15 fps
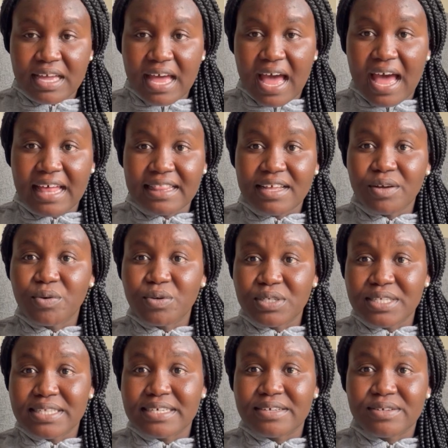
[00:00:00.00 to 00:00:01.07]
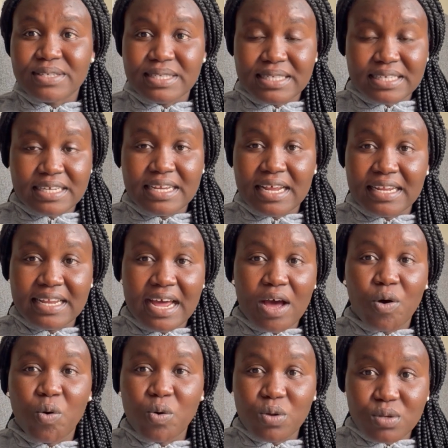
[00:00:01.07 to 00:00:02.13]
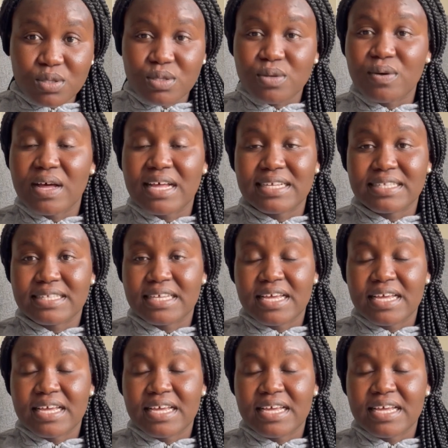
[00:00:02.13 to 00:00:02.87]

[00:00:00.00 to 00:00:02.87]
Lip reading: are they going to consider that also as